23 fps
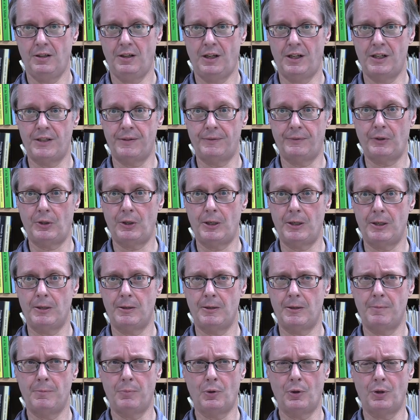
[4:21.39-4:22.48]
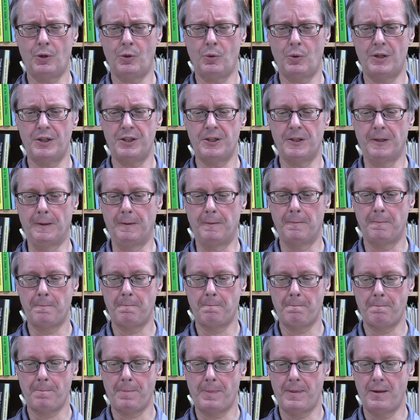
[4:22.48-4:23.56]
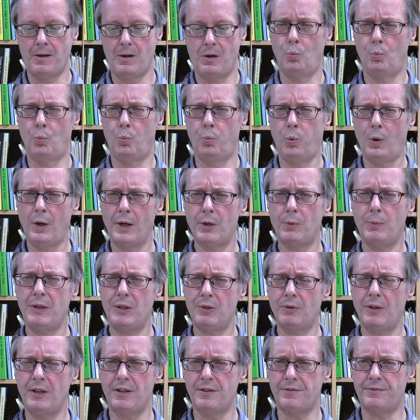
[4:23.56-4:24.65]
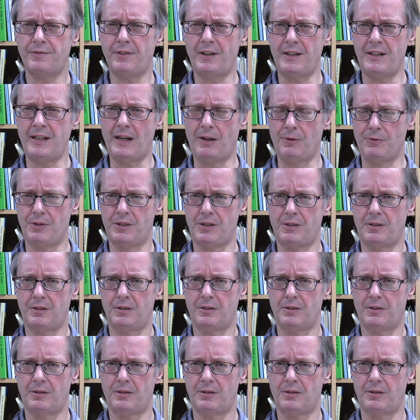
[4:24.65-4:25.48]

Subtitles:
it's a very important question. What are we trying to find out?